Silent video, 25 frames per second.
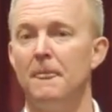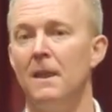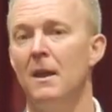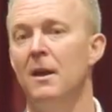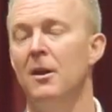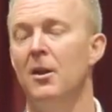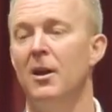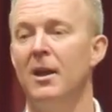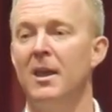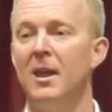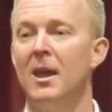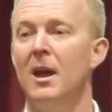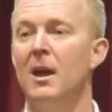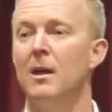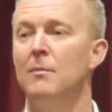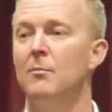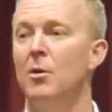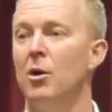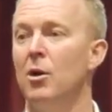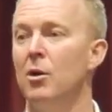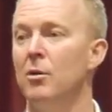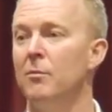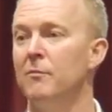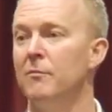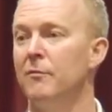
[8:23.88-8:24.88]
And I came
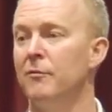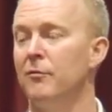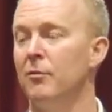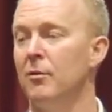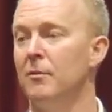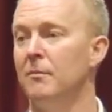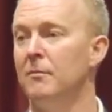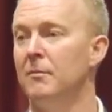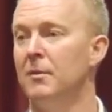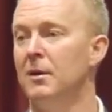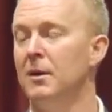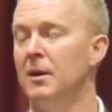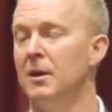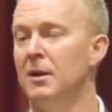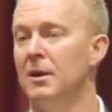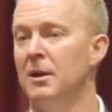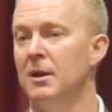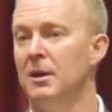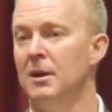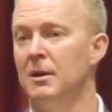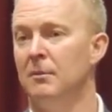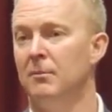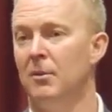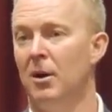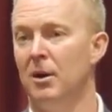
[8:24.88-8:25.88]
home from
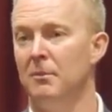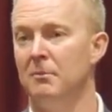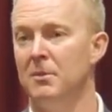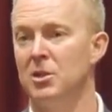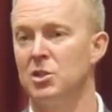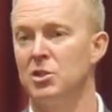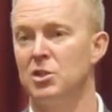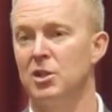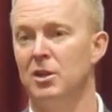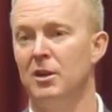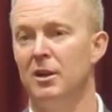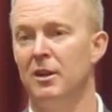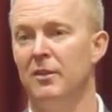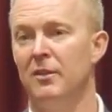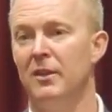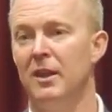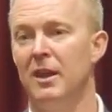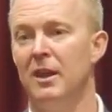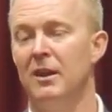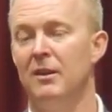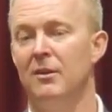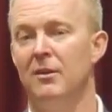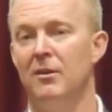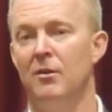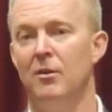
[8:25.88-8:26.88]
my mission and
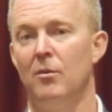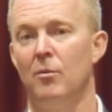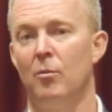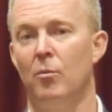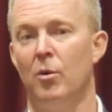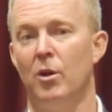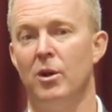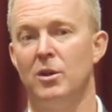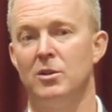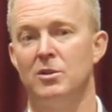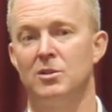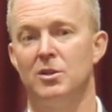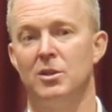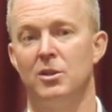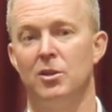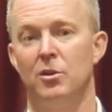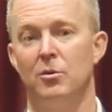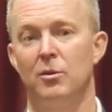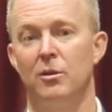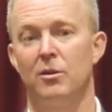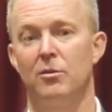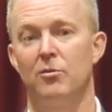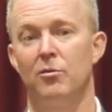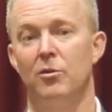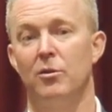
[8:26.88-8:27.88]
then wanted to
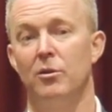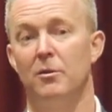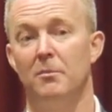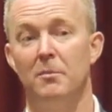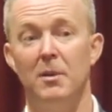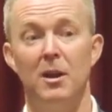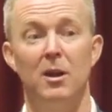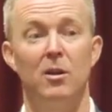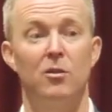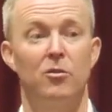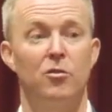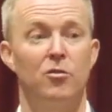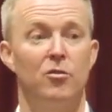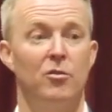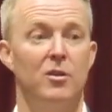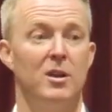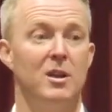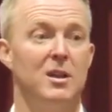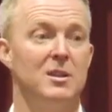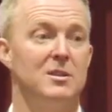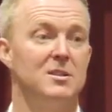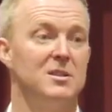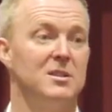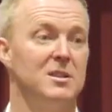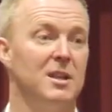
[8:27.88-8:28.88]
do it through the
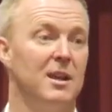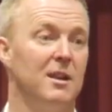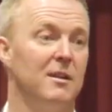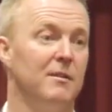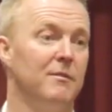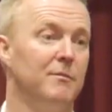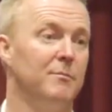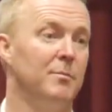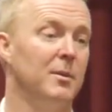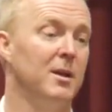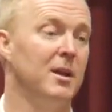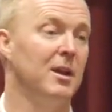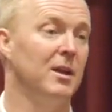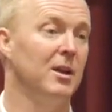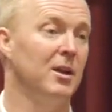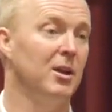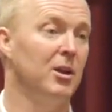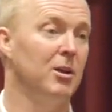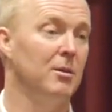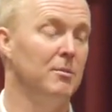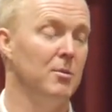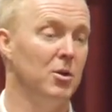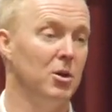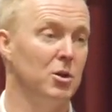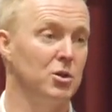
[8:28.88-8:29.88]
military instead of being a
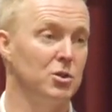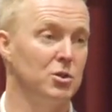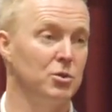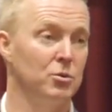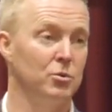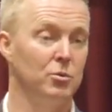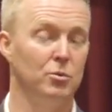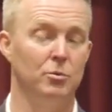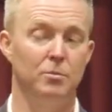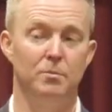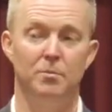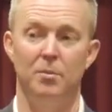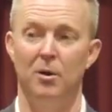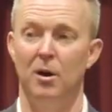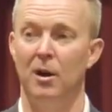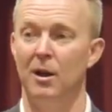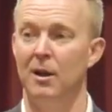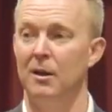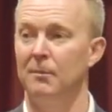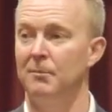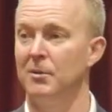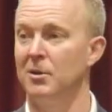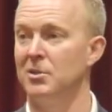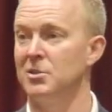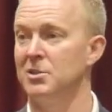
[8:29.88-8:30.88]
commercial
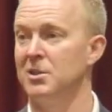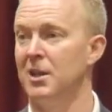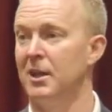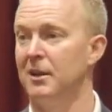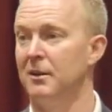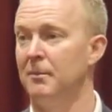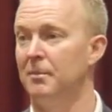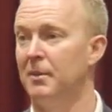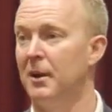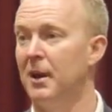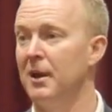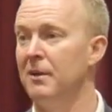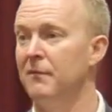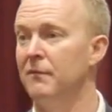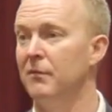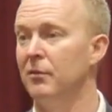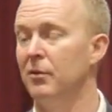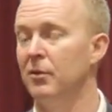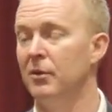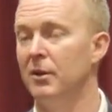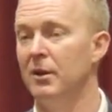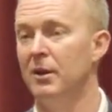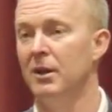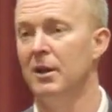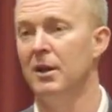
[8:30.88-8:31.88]
pilot because you had to pay
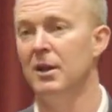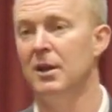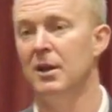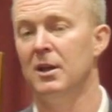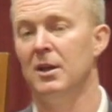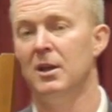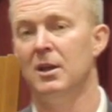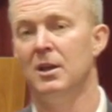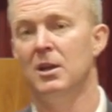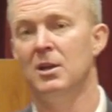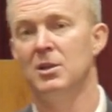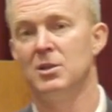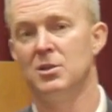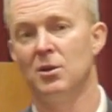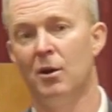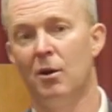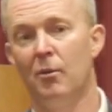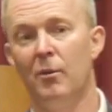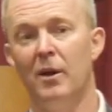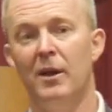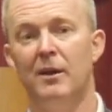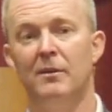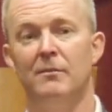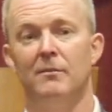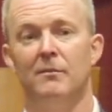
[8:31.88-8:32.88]
for it. So I
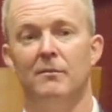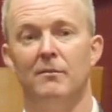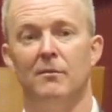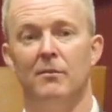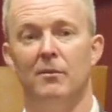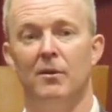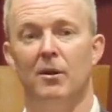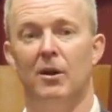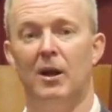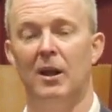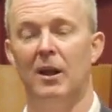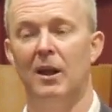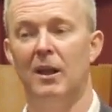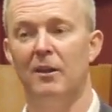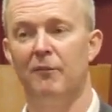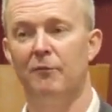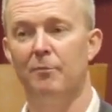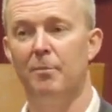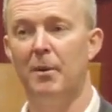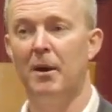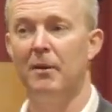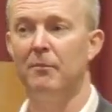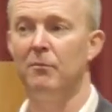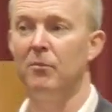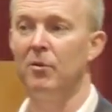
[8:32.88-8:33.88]
went, I
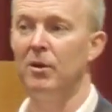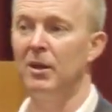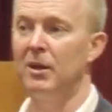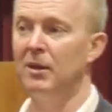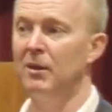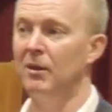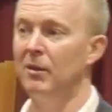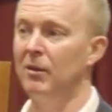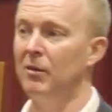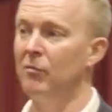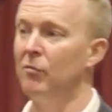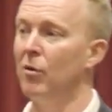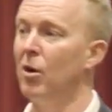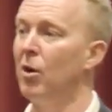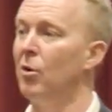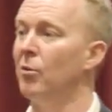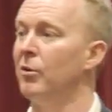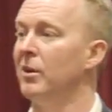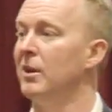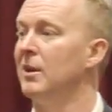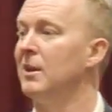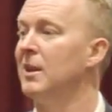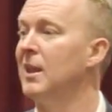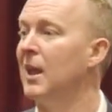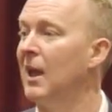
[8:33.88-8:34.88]
left Bunbury,
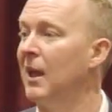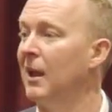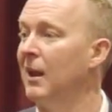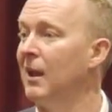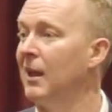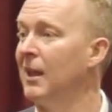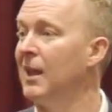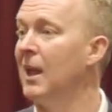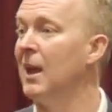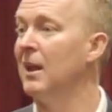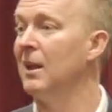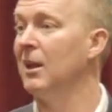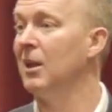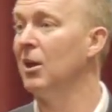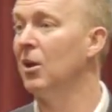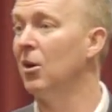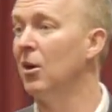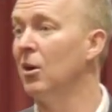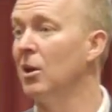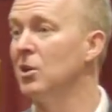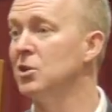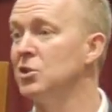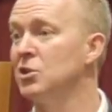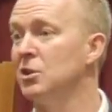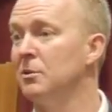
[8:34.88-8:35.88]
enrolled in Canning
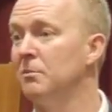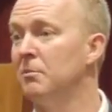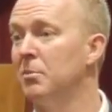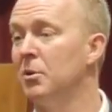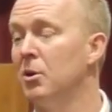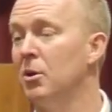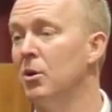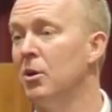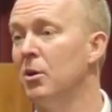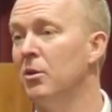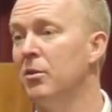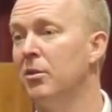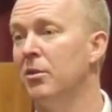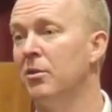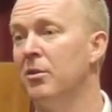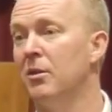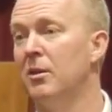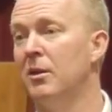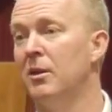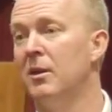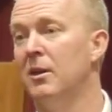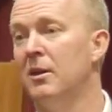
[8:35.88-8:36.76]
College in Perth